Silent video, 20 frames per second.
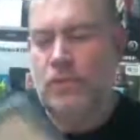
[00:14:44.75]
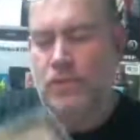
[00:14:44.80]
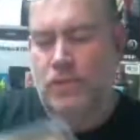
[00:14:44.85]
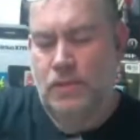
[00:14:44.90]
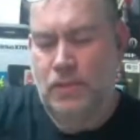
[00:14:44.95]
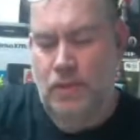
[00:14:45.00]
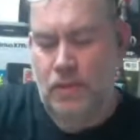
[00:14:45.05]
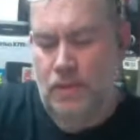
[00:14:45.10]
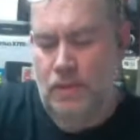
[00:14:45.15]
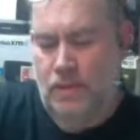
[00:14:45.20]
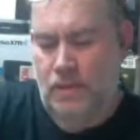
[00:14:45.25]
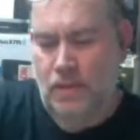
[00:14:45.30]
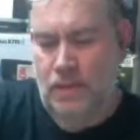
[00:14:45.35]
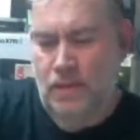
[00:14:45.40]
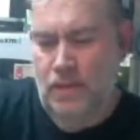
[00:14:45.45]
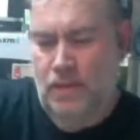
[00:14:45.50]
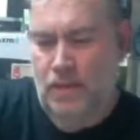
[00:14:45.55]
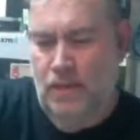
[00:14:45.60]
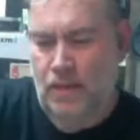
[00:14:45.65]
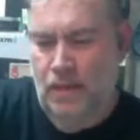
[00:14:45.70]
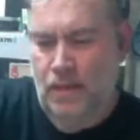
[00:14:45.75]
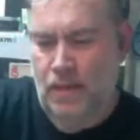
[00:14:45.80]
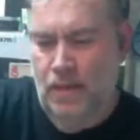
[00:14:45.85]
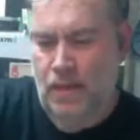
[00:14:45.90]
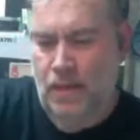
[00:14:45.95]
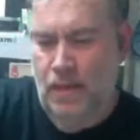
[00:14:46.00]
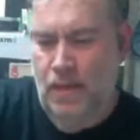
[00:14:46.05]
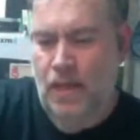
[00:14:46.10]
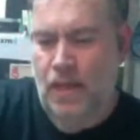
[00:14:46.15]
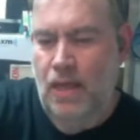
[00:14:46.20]
is Love
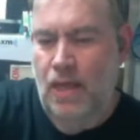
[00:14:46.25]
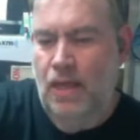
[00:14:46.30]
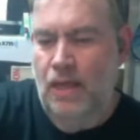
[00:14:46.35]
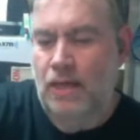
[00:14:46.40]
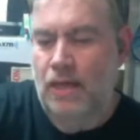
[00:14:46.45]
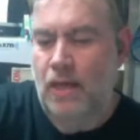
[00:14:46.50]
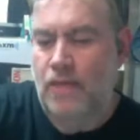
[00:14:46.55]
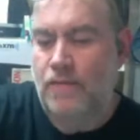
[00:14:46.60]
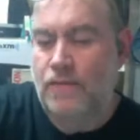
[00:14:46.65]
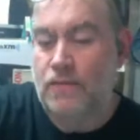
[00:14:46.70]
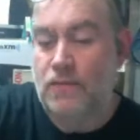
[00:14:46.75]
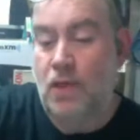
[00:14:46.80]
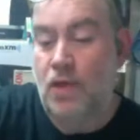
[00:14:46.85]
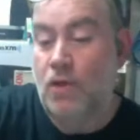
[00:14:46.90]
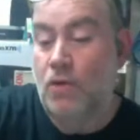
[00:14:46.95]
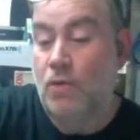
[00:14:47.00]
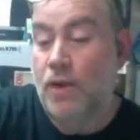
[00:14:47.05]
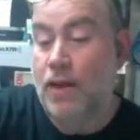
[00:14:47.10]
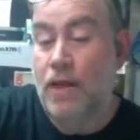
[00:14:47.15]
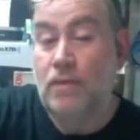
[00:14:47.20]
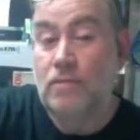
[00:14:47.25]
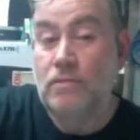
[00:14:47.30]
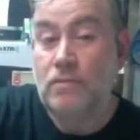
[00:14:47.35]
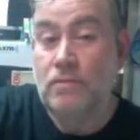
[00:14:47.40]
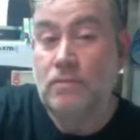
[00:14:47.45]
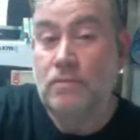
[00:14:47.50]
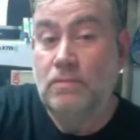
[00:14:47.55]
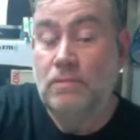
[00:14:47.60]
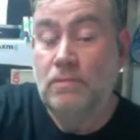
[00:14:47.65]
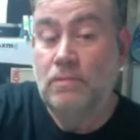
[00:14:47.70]
Is All Around.
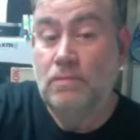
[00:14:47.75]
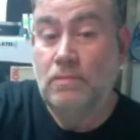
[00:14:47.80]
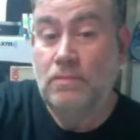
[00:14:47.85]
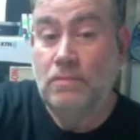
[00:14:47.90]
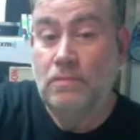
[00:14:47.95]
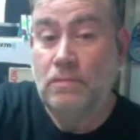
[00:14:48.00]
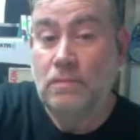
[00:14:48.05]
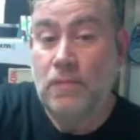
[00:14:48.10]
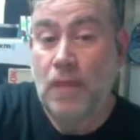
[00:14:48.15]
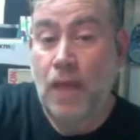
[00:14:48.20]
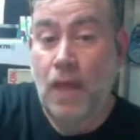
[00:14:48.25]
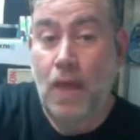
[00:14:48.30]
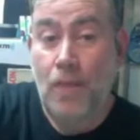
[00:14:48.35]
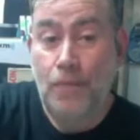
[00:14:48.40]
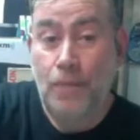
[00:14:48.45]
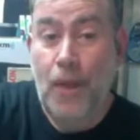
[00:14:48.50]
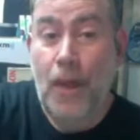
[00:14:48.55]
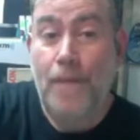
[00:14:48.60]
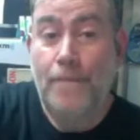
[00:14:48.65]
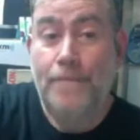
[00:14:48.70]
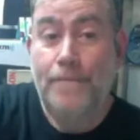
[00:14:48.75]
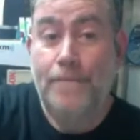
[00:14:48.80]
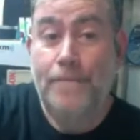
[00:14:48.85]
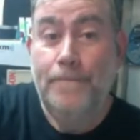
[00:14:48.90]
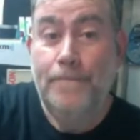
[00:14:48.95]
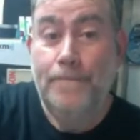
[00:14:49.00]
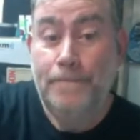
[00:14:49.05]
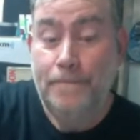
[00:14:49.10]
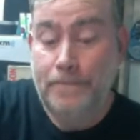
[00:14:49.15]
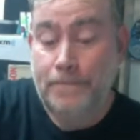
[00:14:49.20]
Bum,
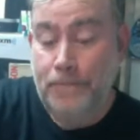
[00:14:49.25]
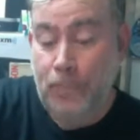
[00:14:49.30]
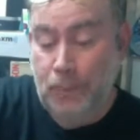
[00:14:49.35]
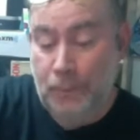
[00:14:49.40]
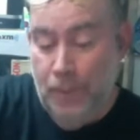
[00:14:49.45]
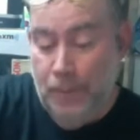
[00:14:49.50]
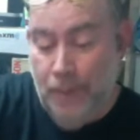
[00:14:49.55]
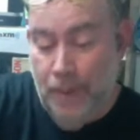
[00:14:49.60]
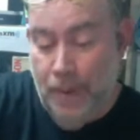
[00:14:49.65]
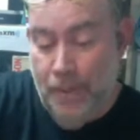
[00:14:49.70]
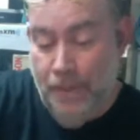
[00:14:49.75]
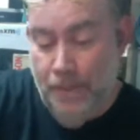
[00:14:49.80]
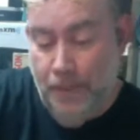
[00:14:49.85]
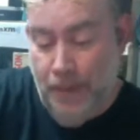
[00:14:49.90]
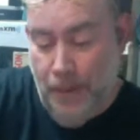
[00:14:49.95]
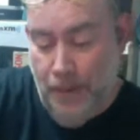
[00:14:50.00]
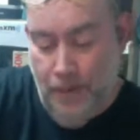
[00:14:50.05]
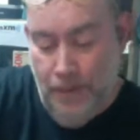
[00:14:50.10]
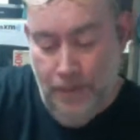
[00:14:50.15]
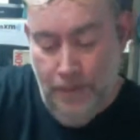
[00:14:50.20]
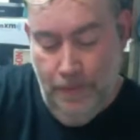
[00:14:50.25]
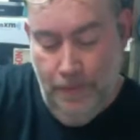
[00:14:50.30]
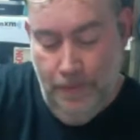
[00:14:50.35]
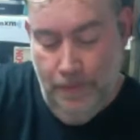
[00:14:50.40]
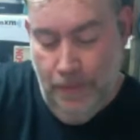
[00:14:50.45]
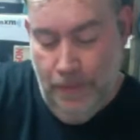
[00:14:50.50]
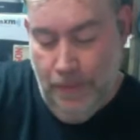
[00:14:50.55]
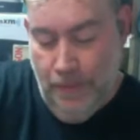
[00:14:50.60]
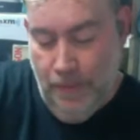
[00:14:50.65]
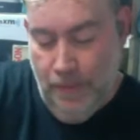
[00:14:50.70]
bum, bum, bum,
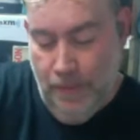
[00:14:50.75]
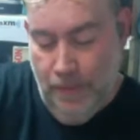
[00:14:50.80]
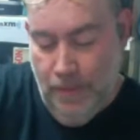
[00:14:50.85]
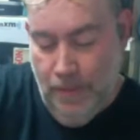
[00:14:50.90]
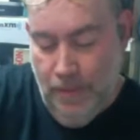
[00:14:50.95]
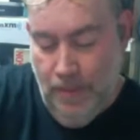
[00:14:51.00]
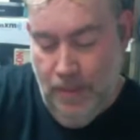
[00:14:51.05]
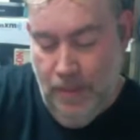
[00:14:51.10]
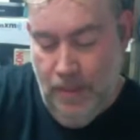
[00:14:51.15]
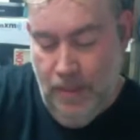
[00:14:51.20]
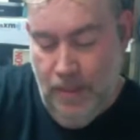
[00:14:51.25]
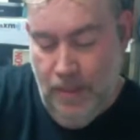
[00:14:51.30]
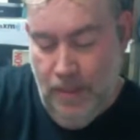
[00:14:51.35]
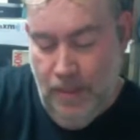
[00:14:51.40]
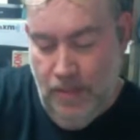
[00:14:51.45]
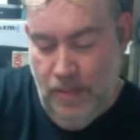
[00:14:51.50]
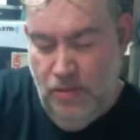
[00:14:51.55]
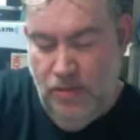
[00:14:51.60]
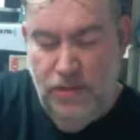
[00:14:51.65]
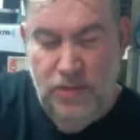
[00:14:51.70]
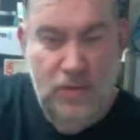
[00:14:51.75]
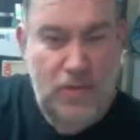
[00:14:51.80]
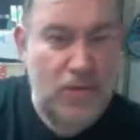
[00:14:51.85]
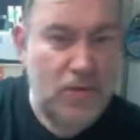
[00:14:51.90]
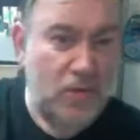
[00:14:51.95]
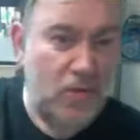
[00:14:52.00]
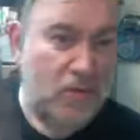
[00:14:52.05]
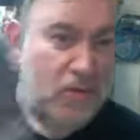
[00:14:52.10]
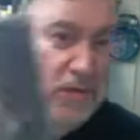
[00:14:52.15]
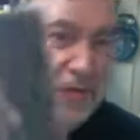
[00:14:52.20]
bum. You just
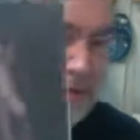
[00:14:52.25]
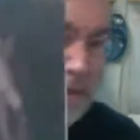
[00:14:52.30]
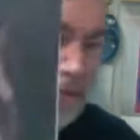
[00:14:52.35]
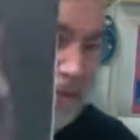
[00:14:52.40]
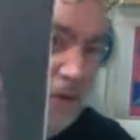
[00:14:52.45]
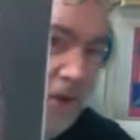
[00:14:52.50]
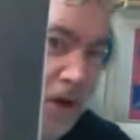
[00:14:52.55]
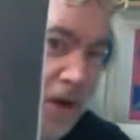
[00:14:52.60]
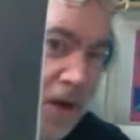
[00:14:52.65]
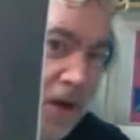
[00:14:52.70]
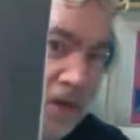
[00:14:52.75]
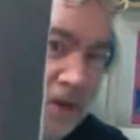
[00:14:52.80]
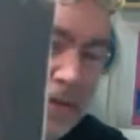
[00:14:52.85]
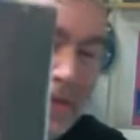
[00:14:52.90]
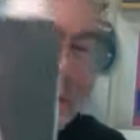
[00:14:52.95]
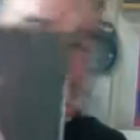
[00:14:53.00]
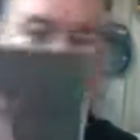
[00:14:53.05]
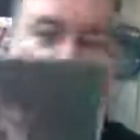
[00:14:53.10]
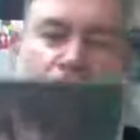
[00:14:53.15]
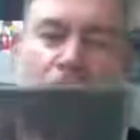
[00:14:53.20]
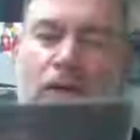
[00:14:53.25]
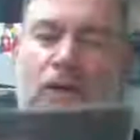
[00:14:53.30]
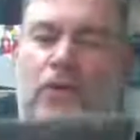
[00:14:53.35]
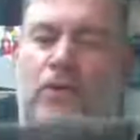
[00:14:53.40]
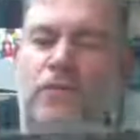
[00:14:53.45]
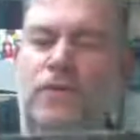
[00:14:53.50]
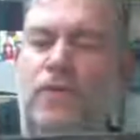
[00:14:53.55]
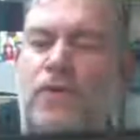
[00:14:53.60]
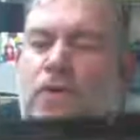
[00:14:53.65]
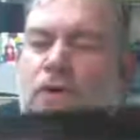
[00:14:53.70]
don't see Trogs
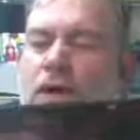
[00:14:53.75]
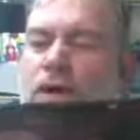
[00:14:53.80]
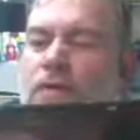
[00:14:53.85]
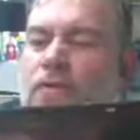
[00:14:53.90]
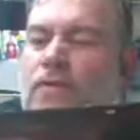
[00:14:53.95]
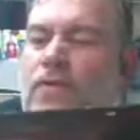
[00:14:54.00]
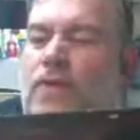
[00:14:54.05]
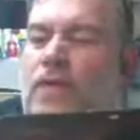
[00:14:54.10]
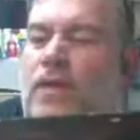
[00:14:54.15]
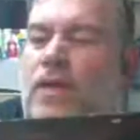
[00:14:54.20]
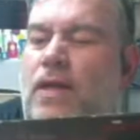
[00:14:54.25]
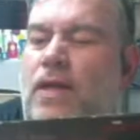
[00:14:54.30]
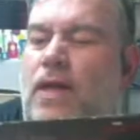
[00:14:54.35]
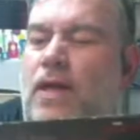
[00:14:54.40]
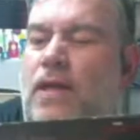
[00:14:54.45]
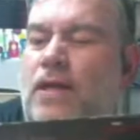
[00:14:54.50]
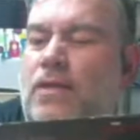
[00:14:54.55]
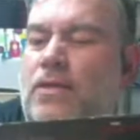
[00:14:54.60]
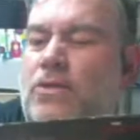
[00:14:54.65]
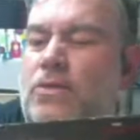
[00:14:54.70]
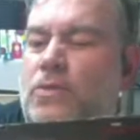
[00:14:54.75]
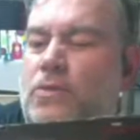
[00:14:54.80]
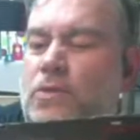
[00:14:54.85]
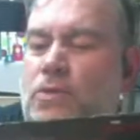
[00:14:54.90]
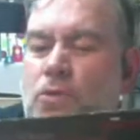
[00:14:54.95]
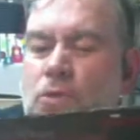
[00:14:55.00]
records very often. This one's